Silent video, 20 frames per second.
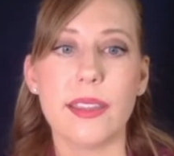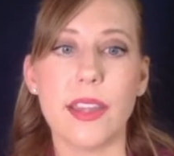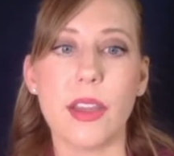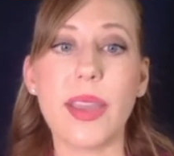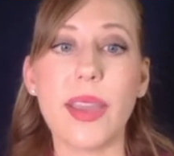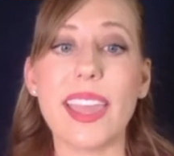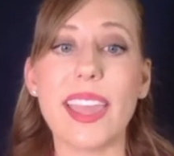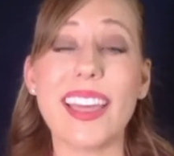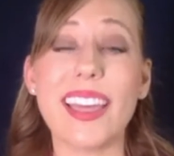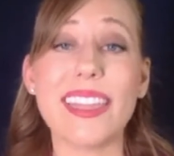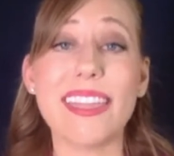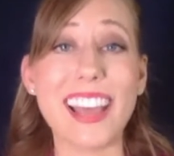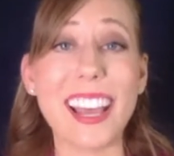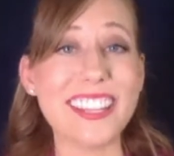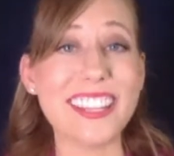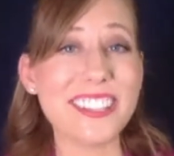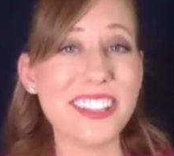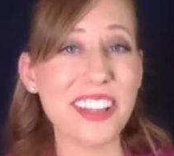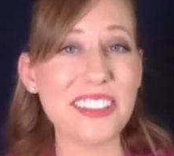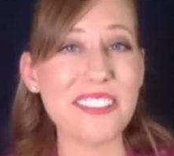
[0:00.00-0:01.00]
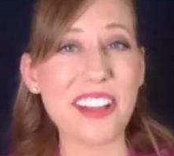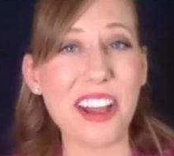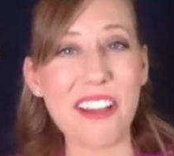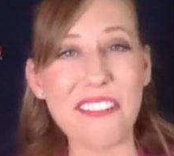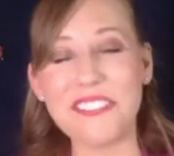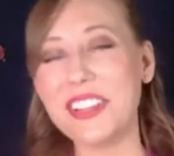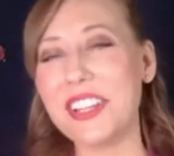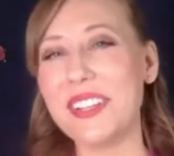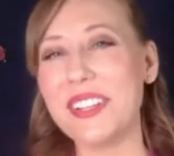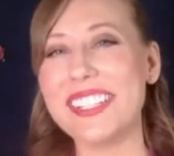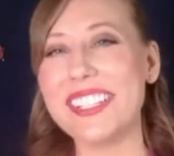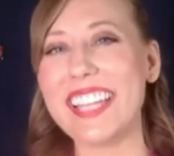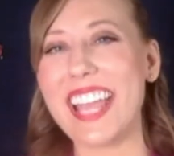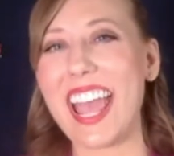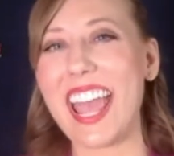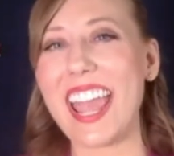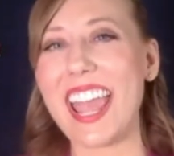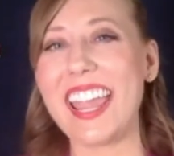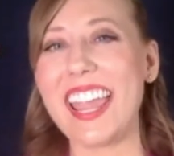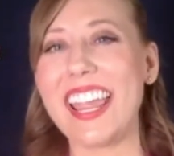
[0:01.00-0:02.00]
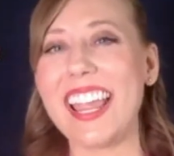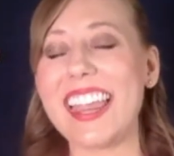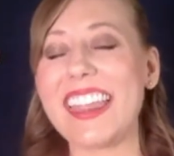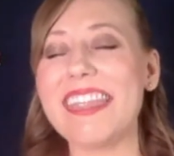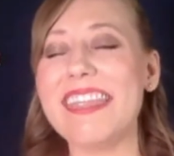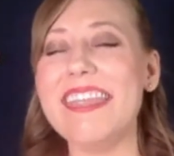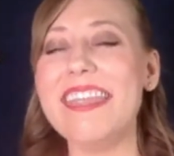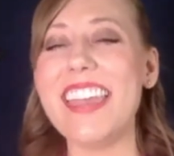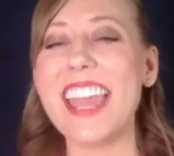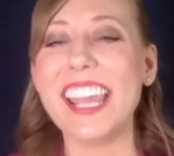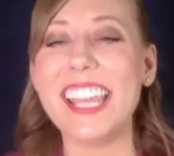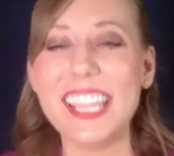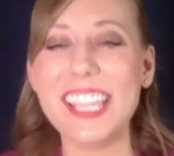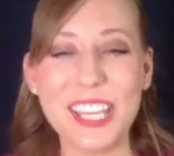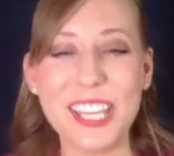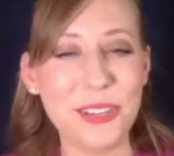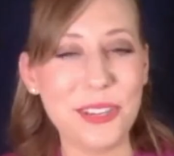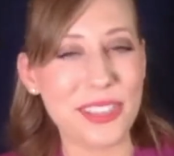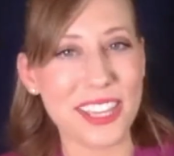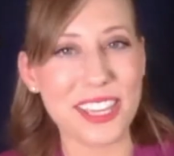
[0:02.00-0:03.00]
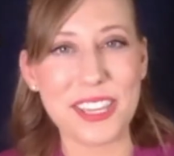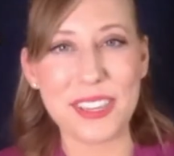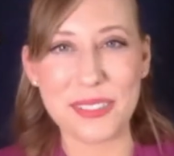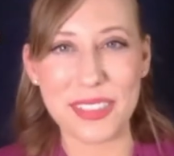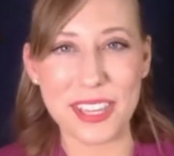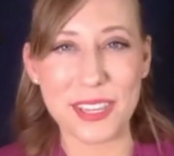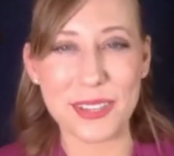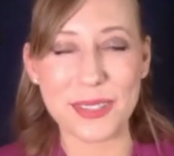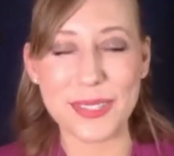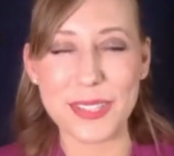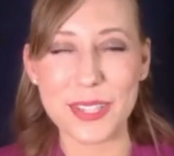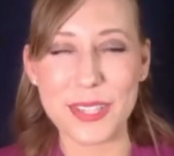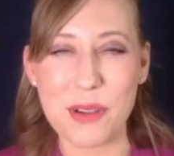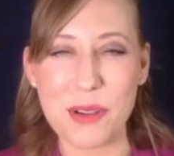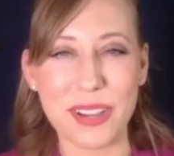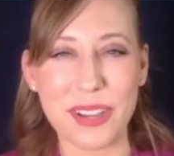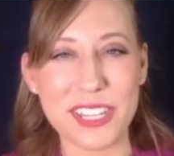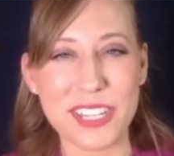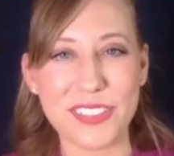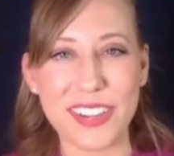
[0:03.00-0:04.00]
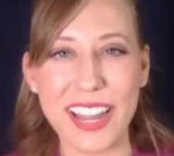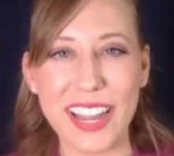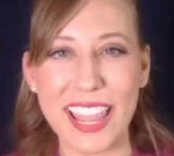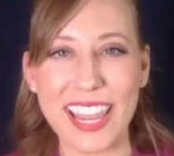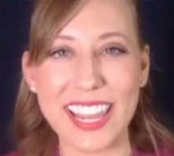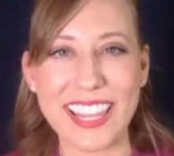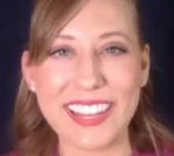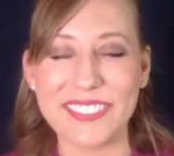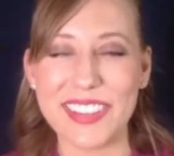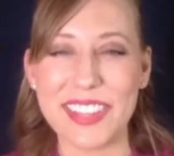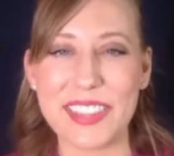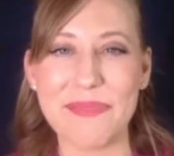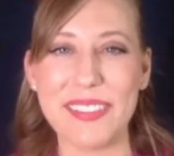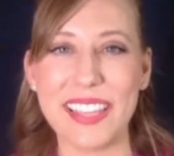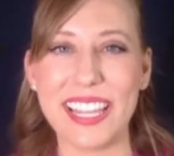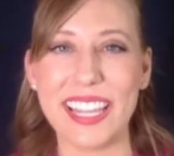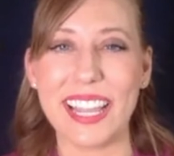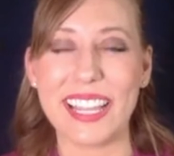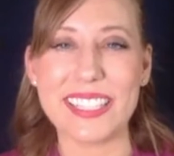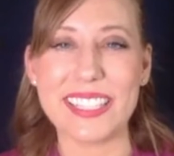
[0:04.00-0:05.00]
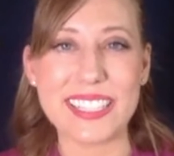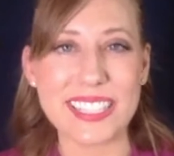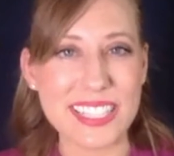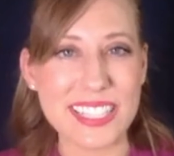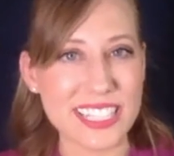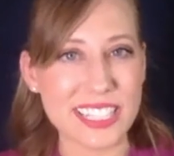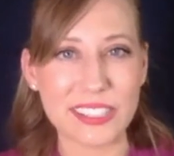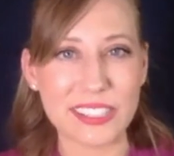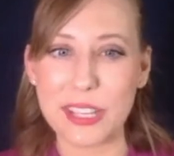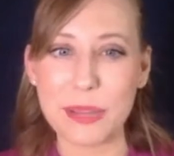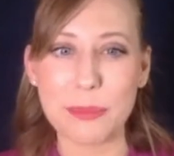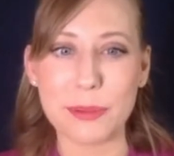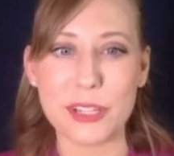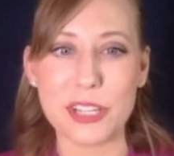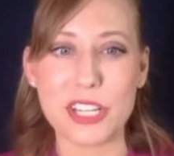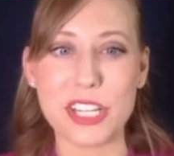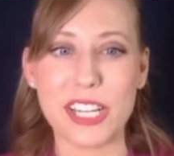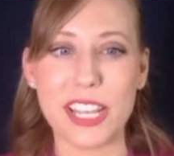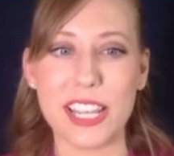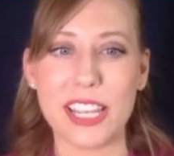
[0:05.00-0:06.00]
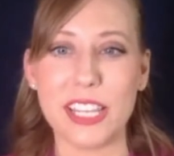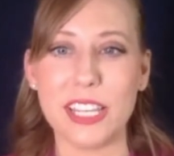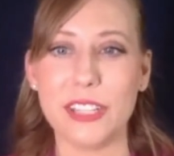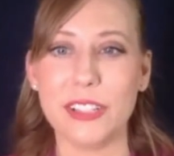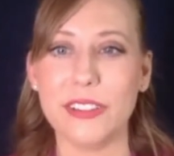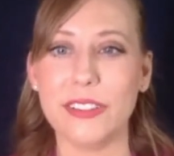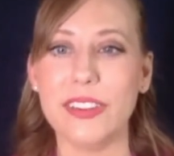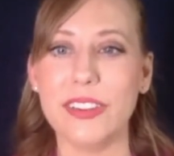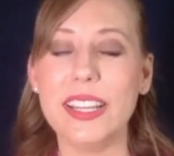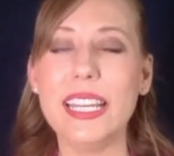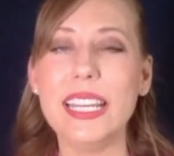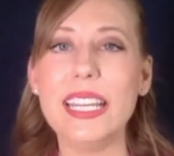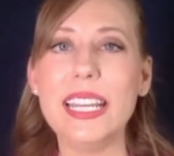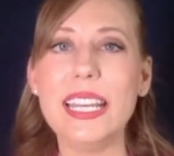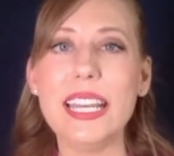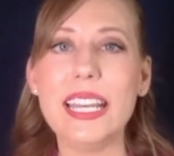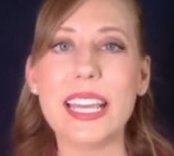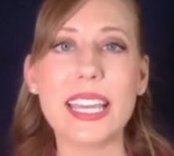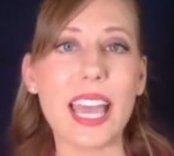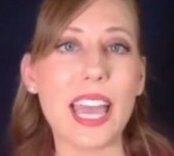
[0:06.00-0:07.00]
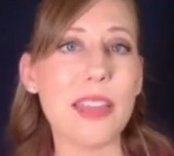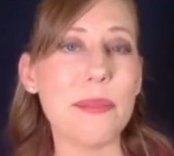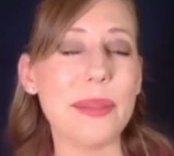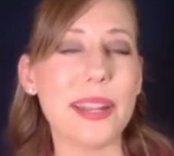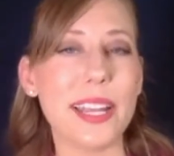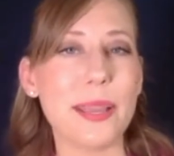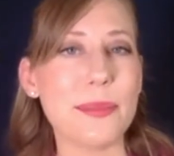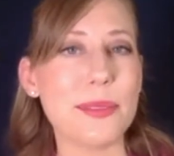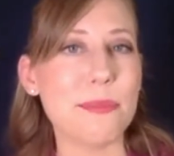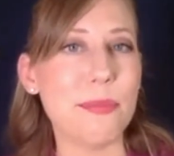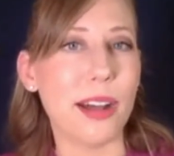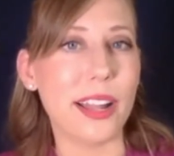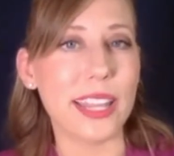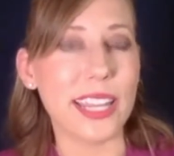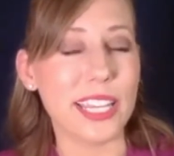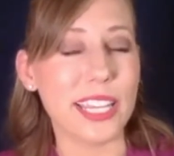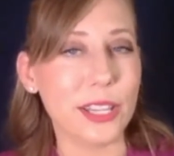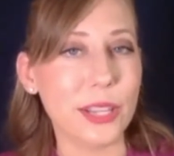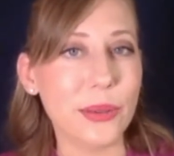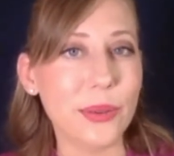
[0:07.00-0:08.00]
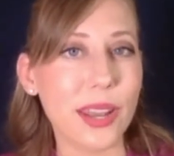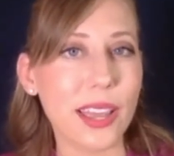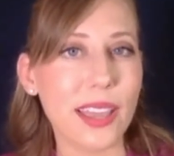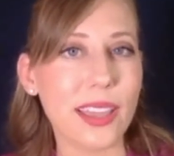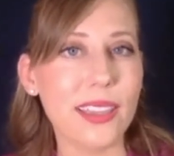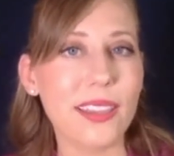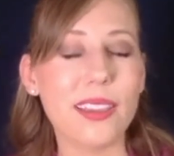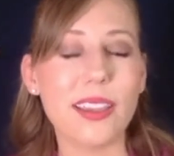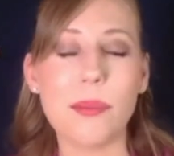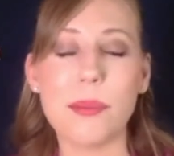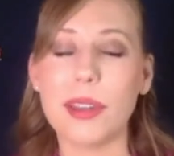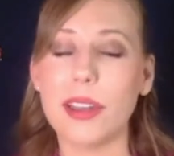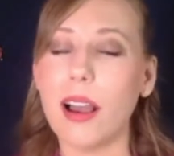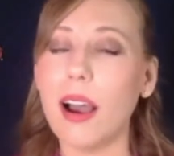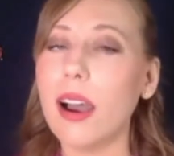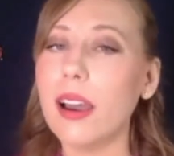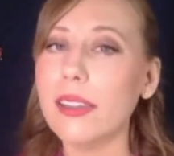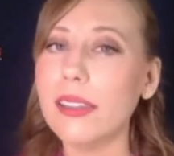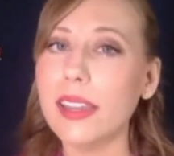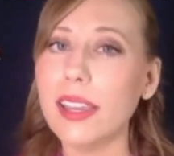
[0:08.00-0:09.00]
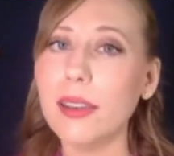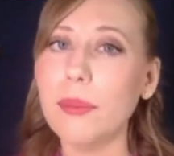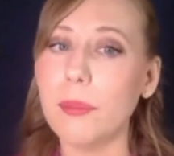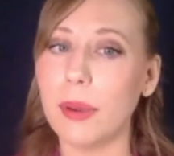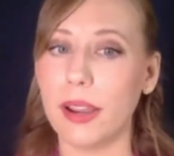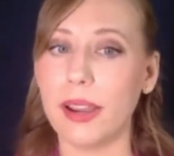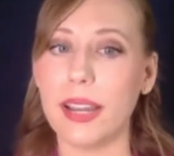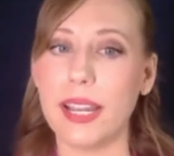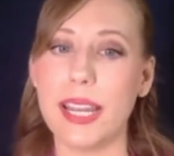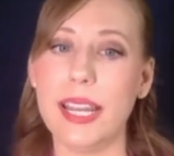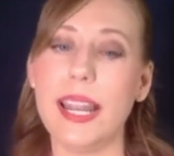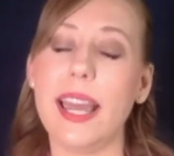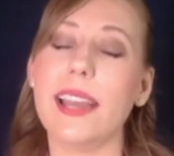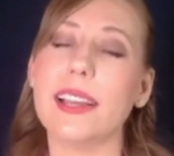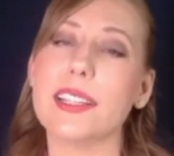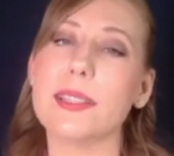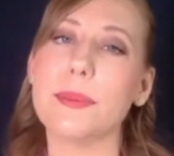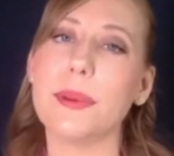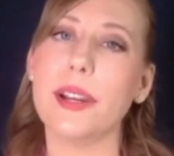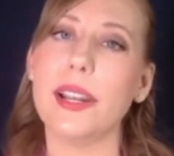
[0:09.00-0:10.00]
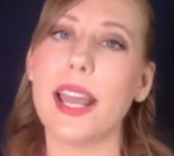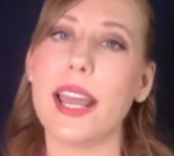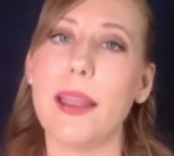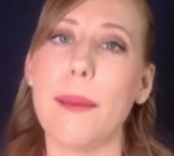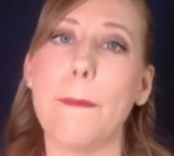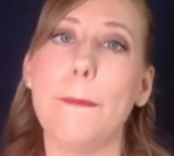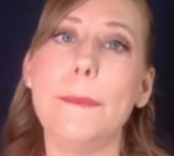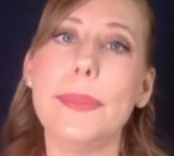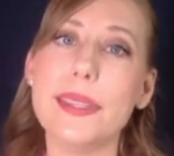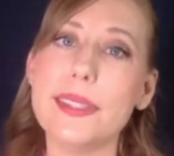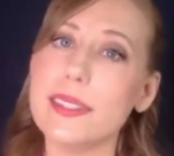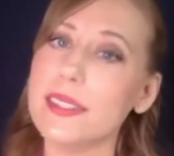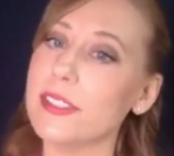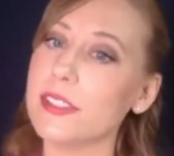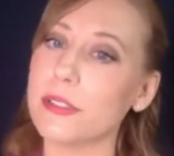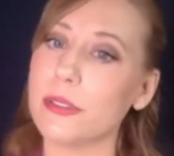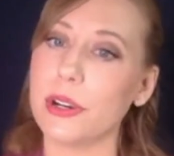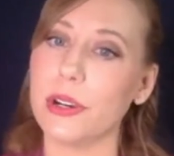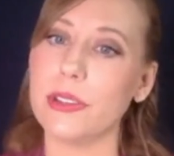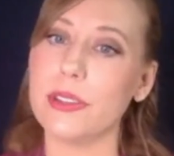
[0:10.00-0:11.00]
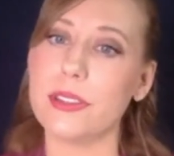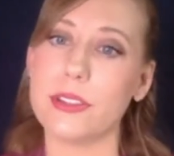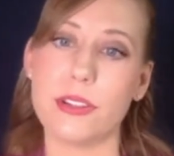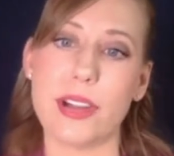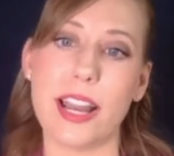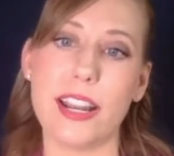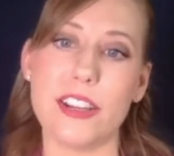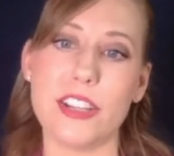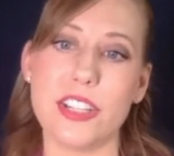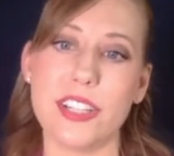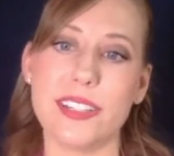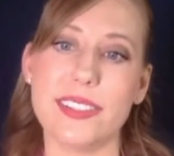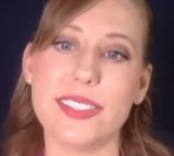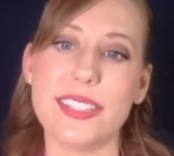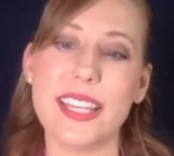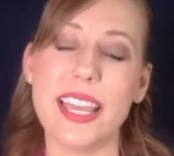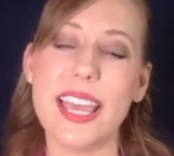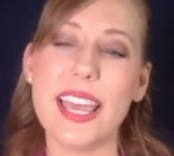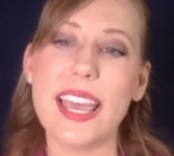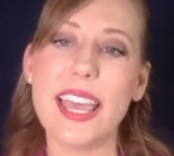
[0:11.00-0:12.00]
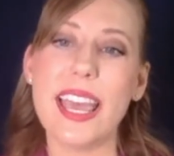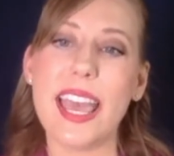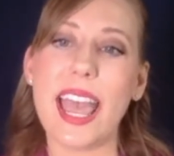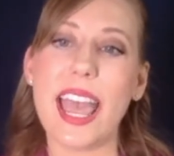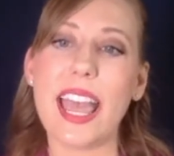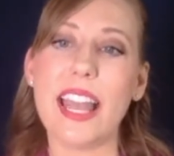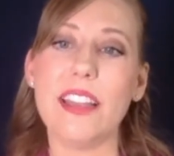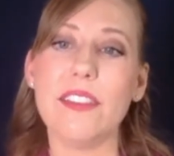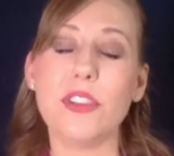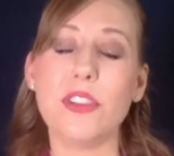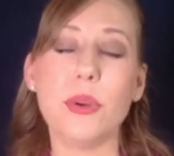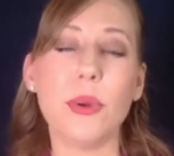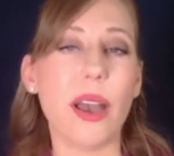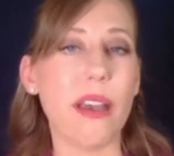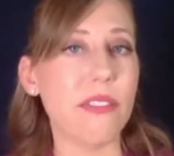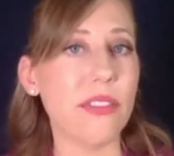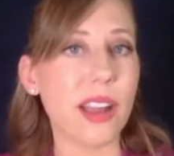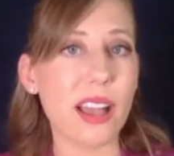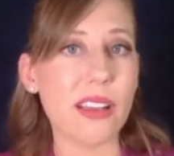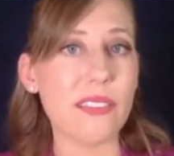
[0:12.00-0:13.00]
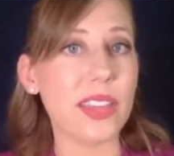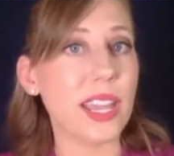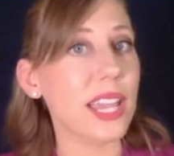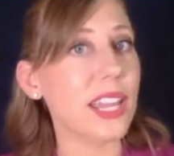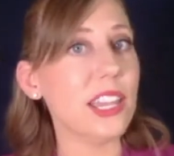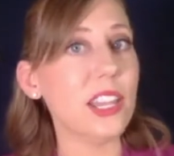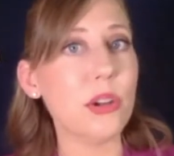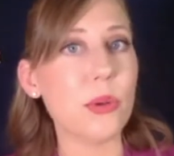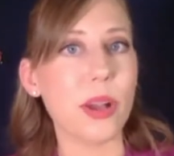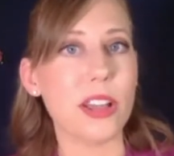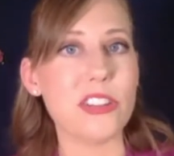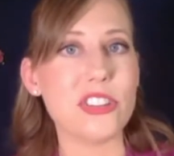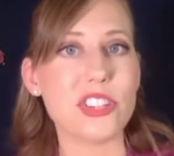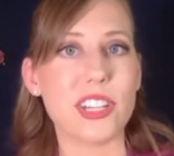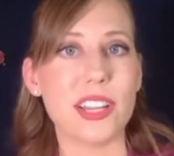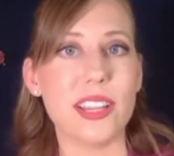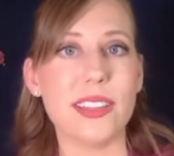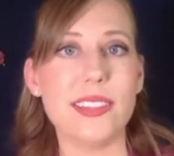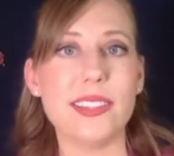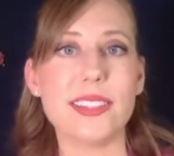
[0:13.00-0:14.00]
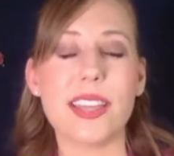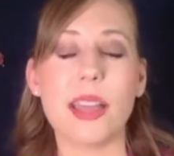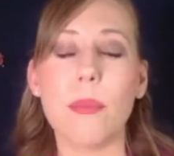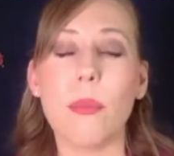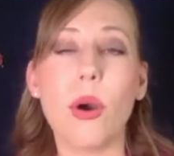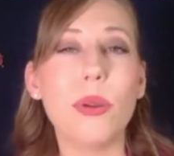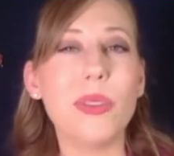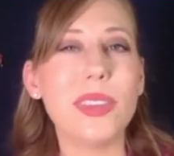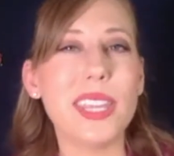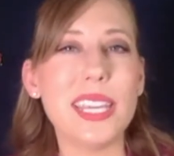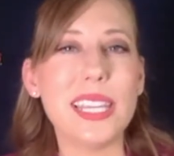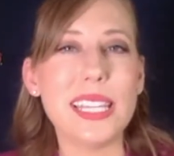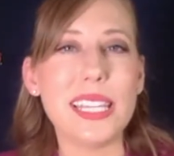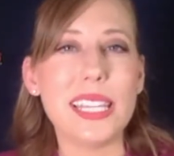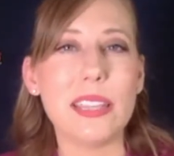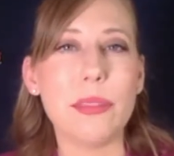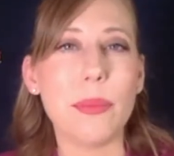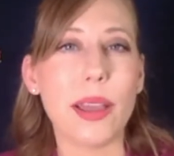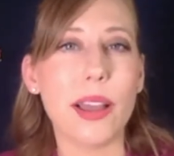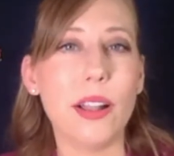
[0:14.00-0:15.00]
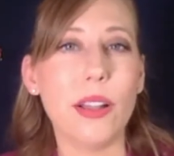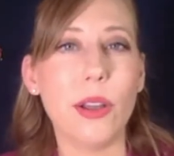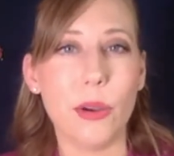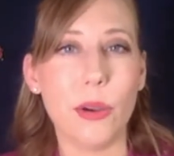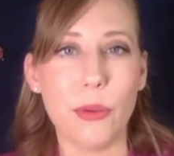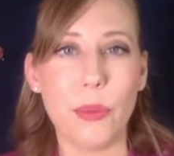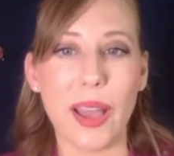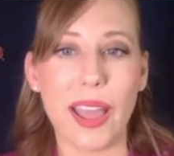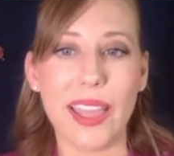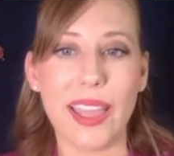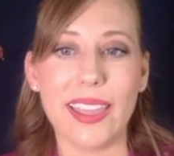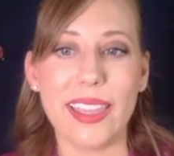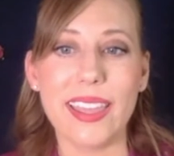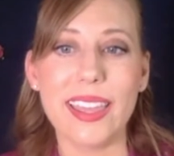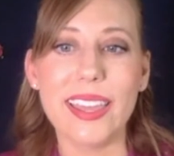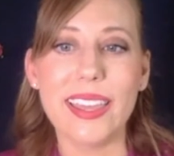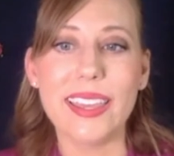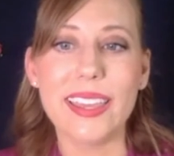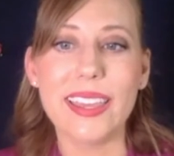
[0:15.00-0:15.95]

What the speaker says: Okay, that's all I've got for you today. Thank you so much for hanging with me. I sincerely appreciate you. Again, my name is Molly Ann Luna. I'm an online marketing expert and a business growth strategist. And if you ever have any questions, I'm only an email away.